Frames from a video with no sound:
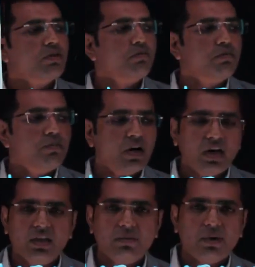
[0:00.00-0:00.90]
the
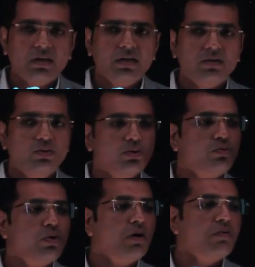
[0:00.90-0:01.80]
other partner, those
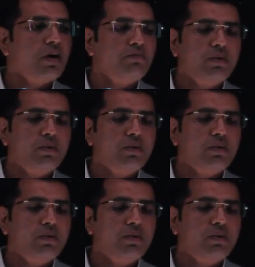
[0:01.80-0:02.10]
who have